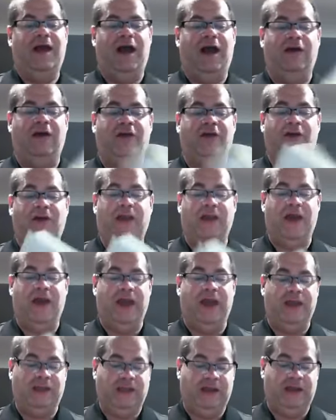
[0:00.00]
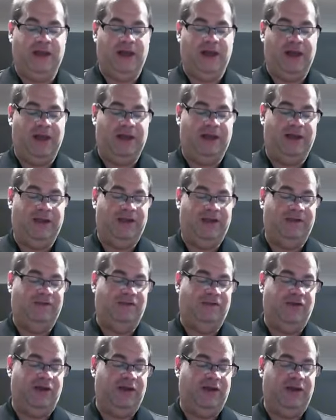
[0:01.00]
Our good night tonight is
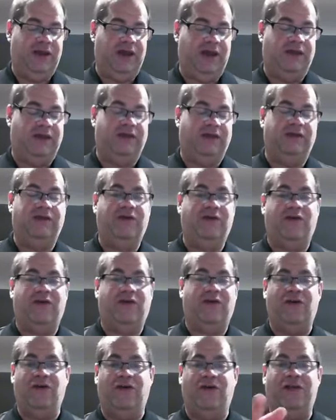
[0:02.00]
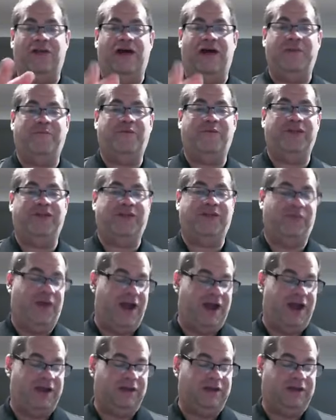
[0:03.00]
good night. Curl up with
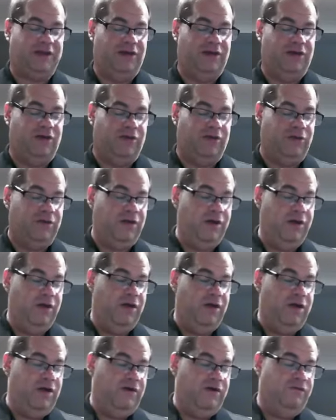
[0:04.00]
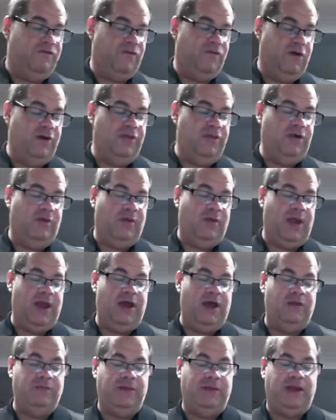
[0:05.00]
gratitude. For the
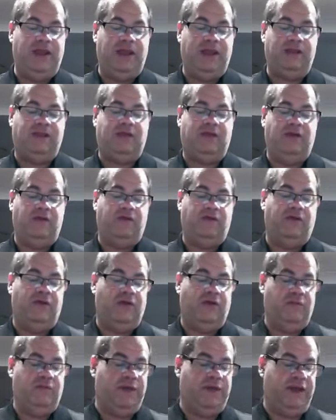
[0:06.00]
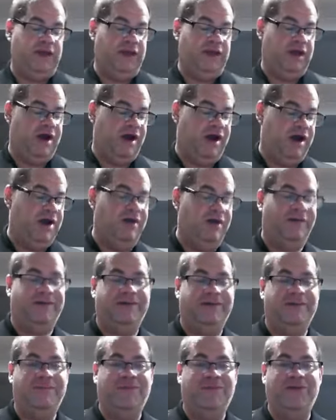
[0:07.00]
ground beneath you, your beating heart.
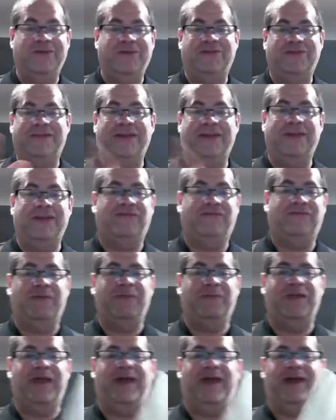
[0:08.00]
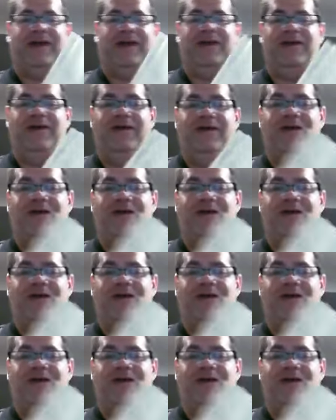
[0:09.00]
Proceed from there.